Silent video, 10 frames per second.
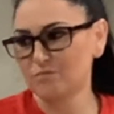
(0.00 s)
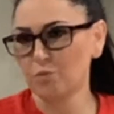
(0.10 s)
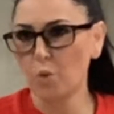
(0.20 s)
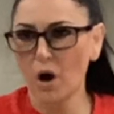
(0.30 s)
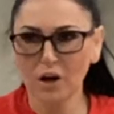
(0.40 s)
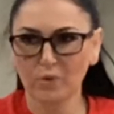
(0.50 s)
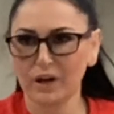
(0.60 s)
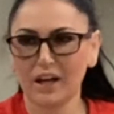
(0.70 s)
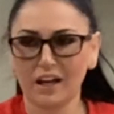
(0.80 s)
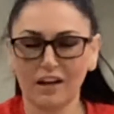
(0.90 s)

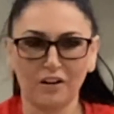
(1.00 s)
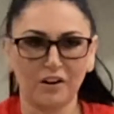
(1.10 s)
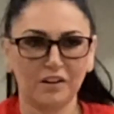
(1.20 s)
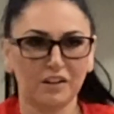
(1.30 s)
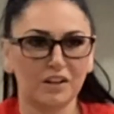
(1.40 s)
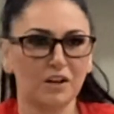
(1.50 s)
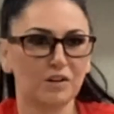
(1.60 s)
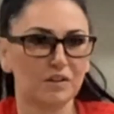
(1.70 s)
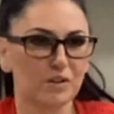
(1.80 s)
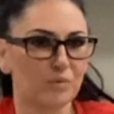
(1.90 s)
walkway, or
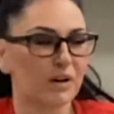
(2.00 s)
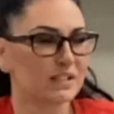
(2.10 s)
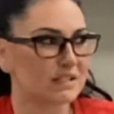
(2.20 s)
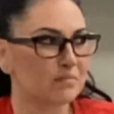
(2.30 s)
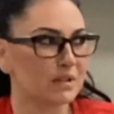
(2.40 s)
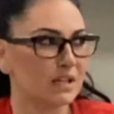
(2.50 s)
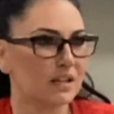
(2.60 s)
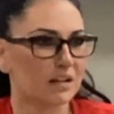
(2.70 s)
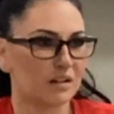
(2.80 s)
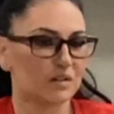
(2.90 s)
you want it to
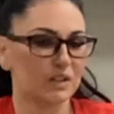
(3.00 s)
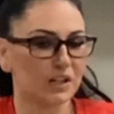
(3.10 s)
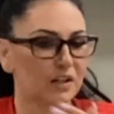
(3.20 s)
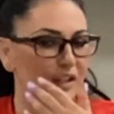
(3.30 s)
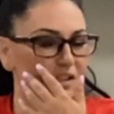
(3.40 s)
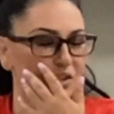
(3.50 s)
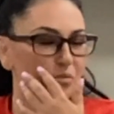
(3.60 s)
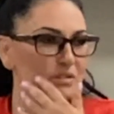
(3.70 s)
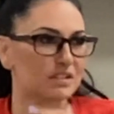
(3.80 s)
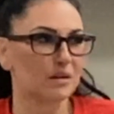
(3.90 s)
be clear that
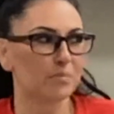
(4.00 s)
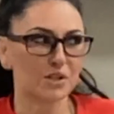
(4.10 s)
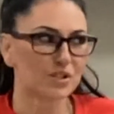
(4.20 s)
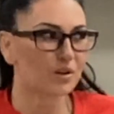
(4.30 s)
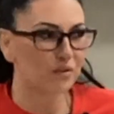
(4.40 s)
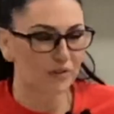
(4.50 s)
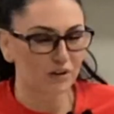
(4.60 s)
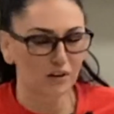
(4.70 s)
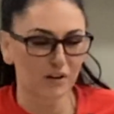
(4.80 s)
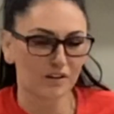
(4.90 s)
nobody's going to push it over
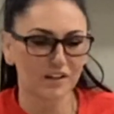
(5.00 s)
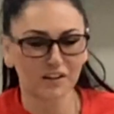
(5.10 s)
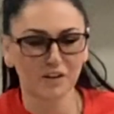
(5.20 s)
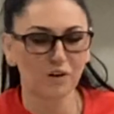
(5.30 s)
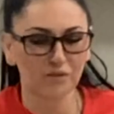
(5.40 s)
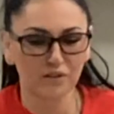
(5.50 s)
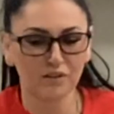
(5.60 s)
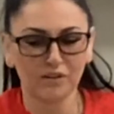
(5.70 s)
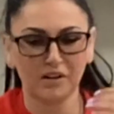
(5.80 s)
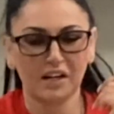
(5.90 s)
or kick it over
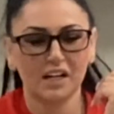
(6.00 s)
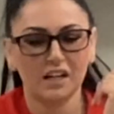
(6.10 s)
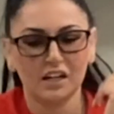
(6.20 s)
or